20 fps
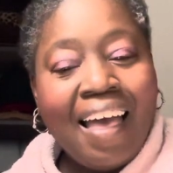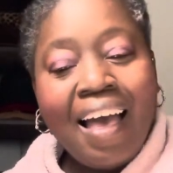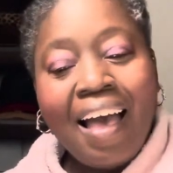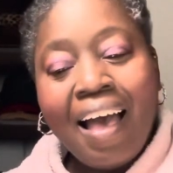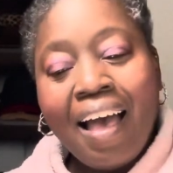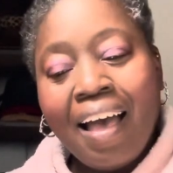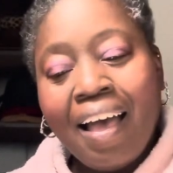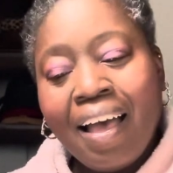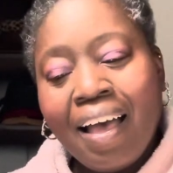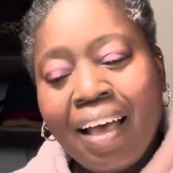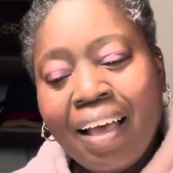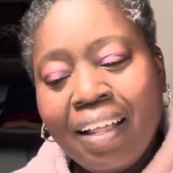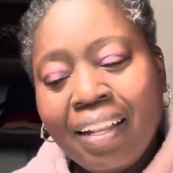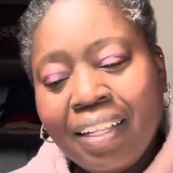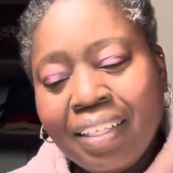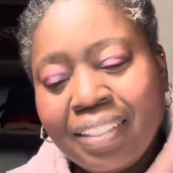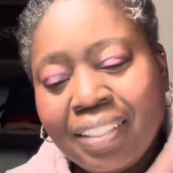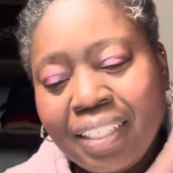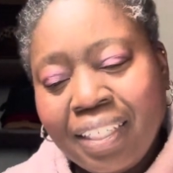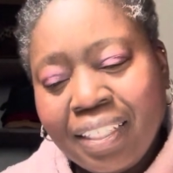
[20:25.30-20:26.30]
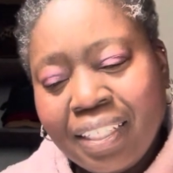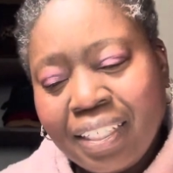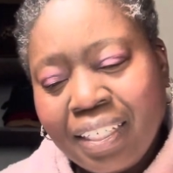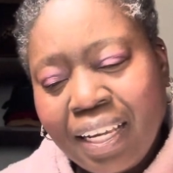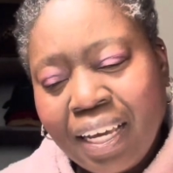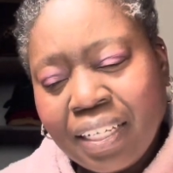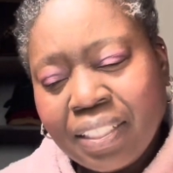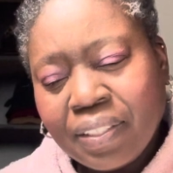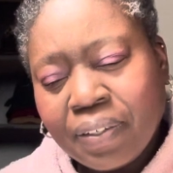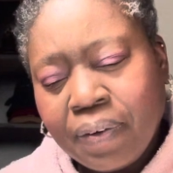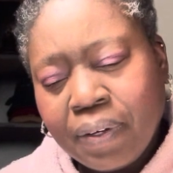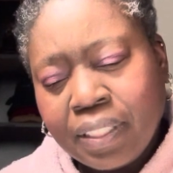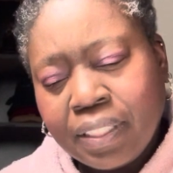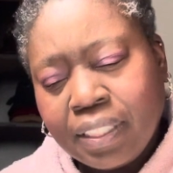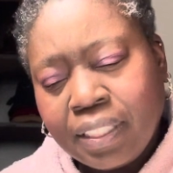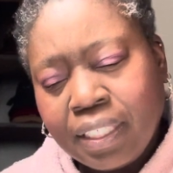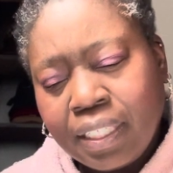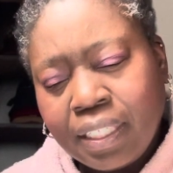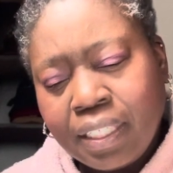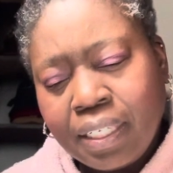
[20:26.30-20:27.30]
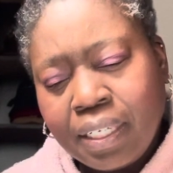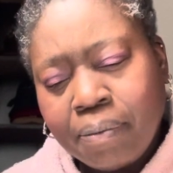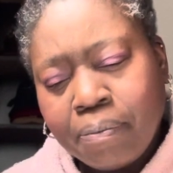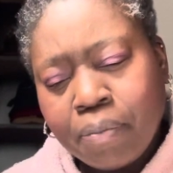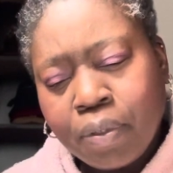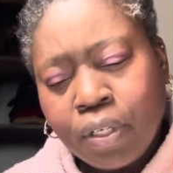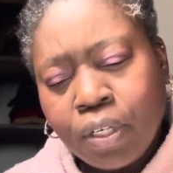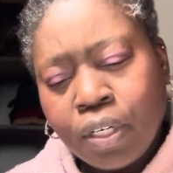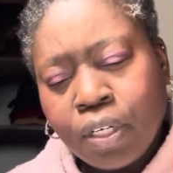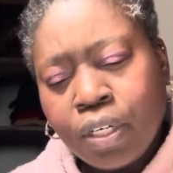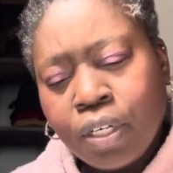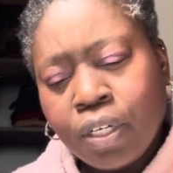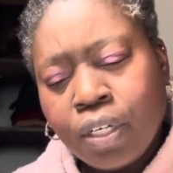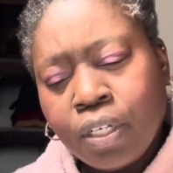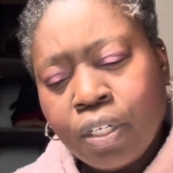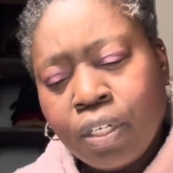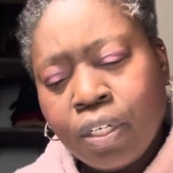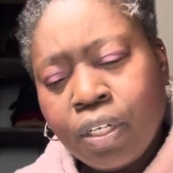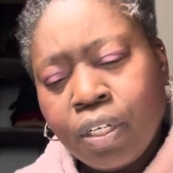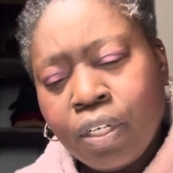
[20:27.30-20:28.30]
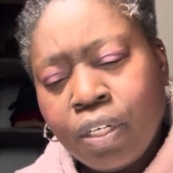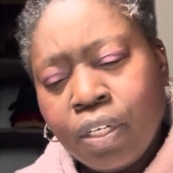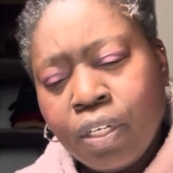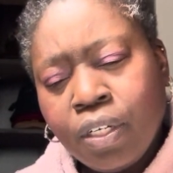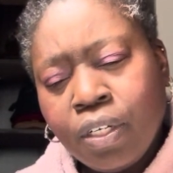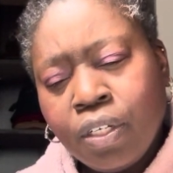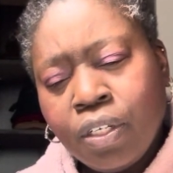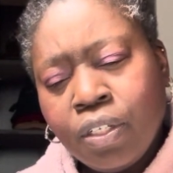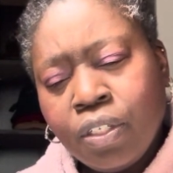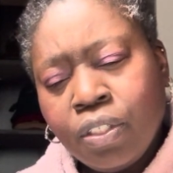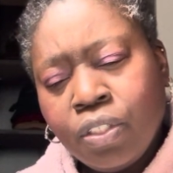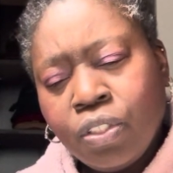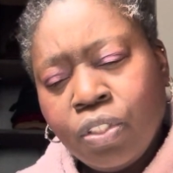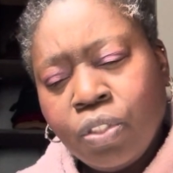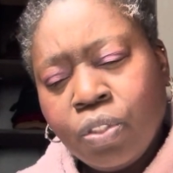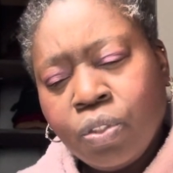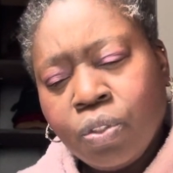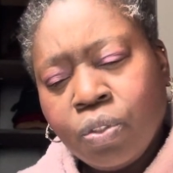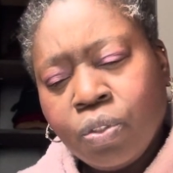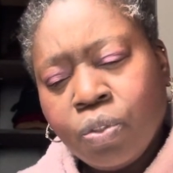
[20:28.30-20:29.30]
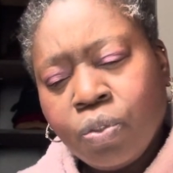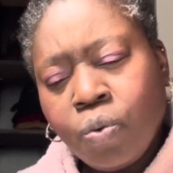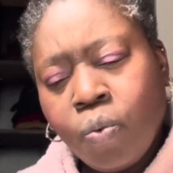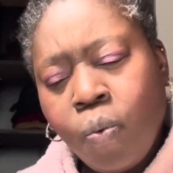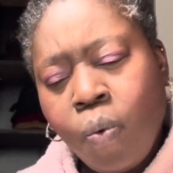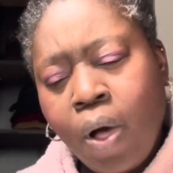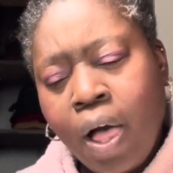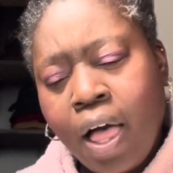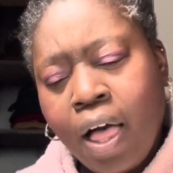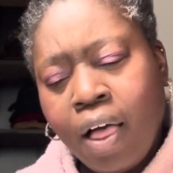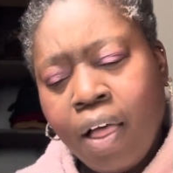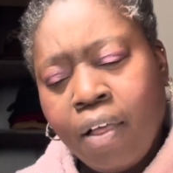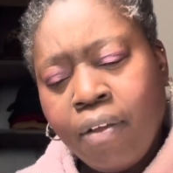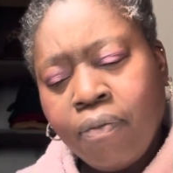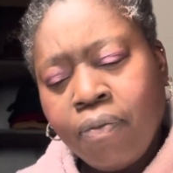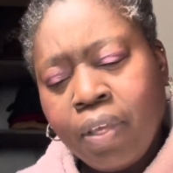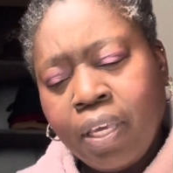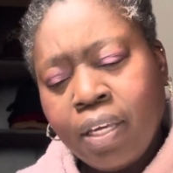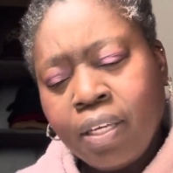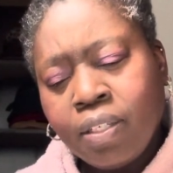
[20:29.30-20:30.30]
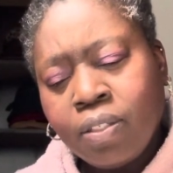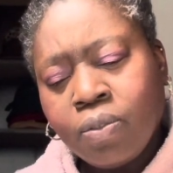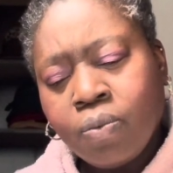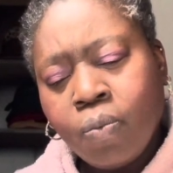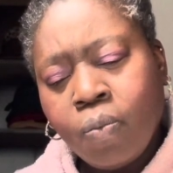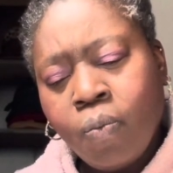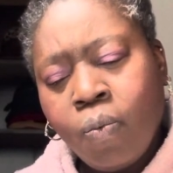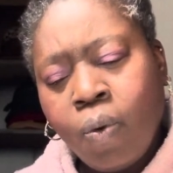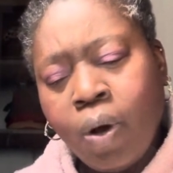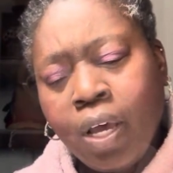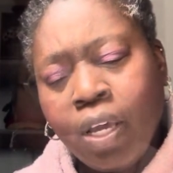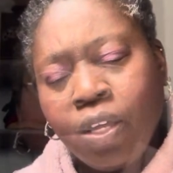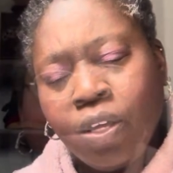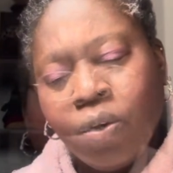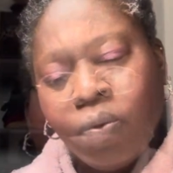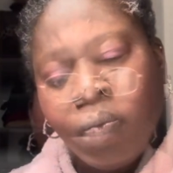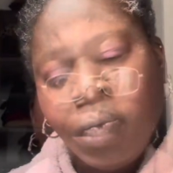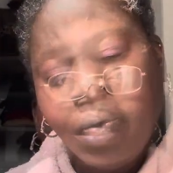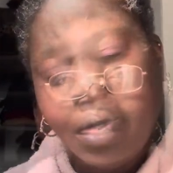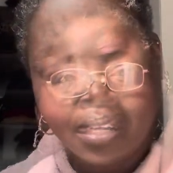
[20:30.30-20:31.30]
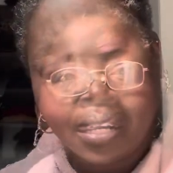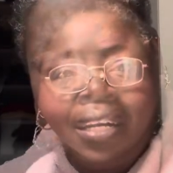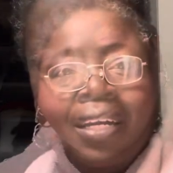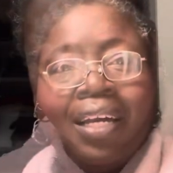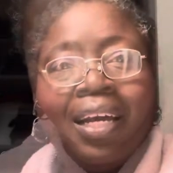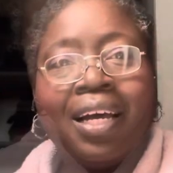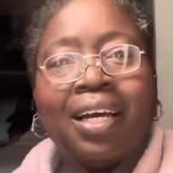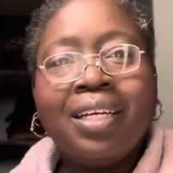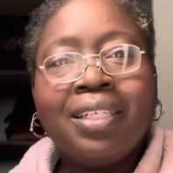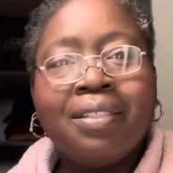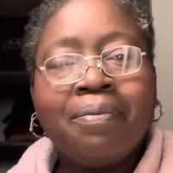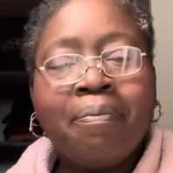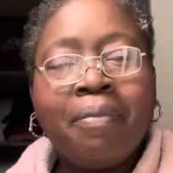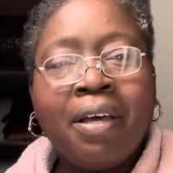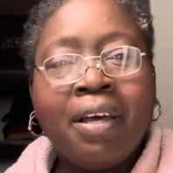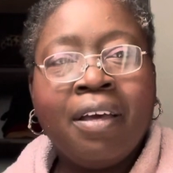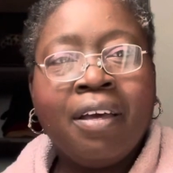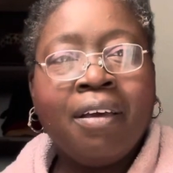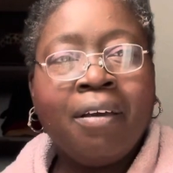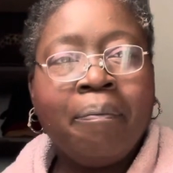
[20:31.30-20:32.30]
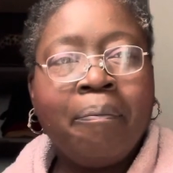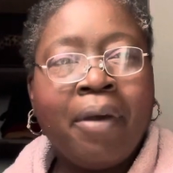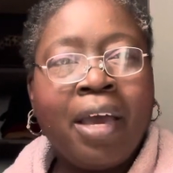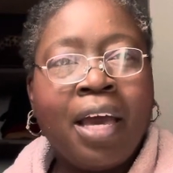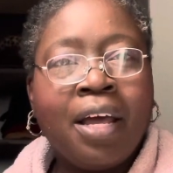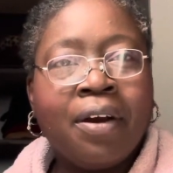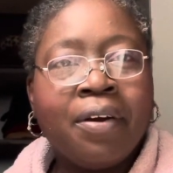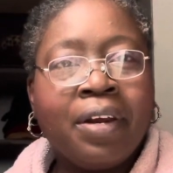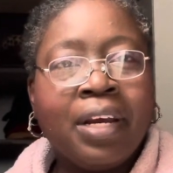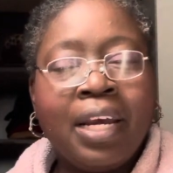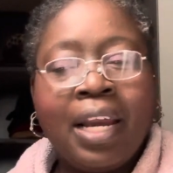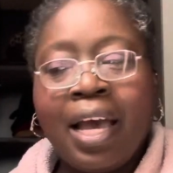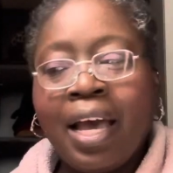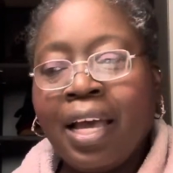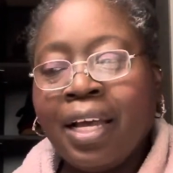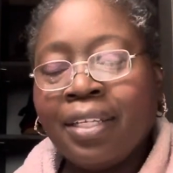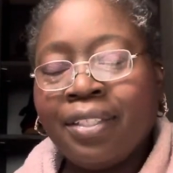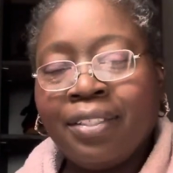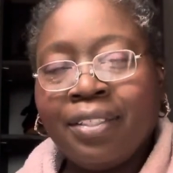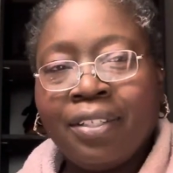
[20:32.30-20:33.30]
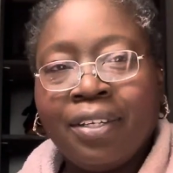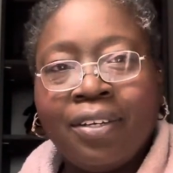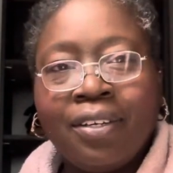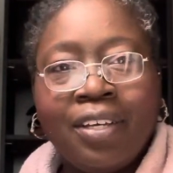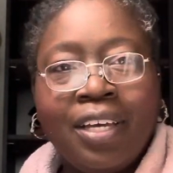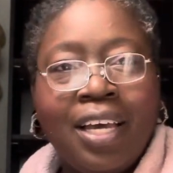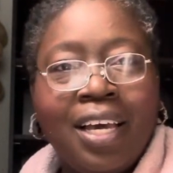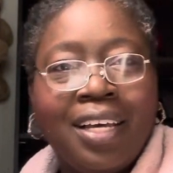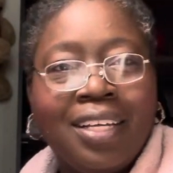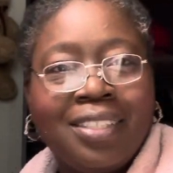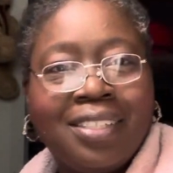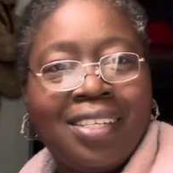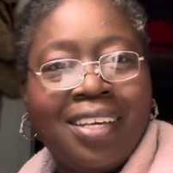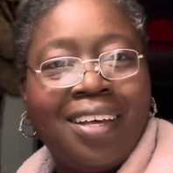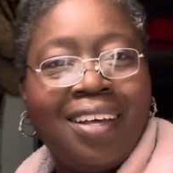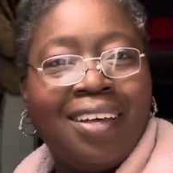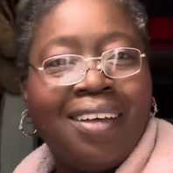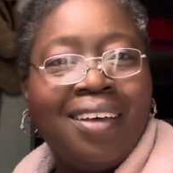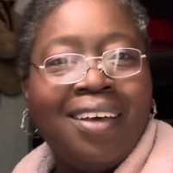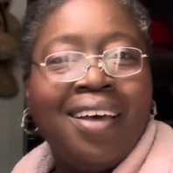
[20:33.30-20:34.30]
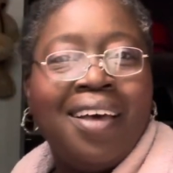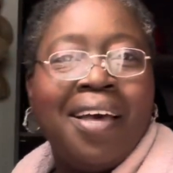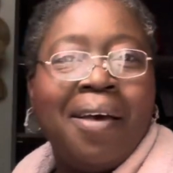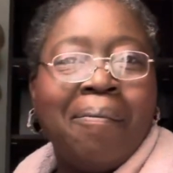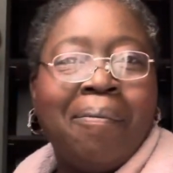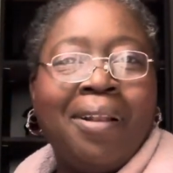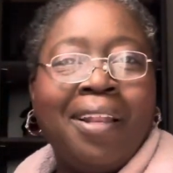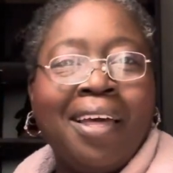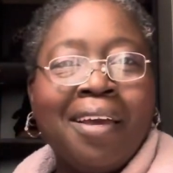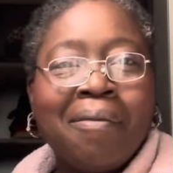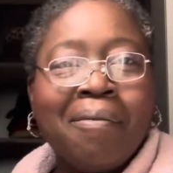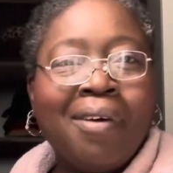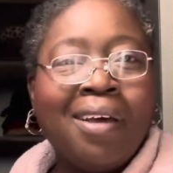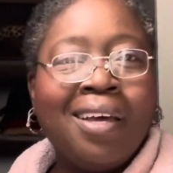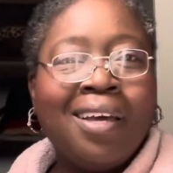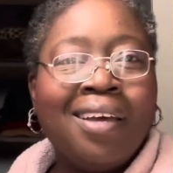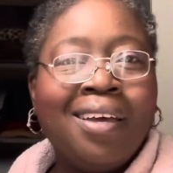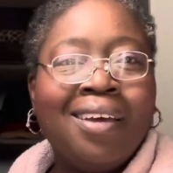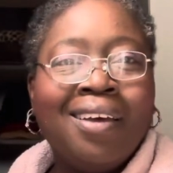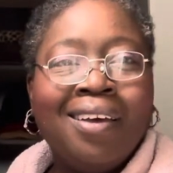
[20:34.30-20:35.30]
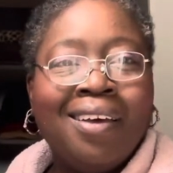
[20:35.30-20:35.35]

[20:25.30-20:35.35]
let's see. The next question, number 12, is what you wanted. Sorry, guys, my battery died, so I had to plug my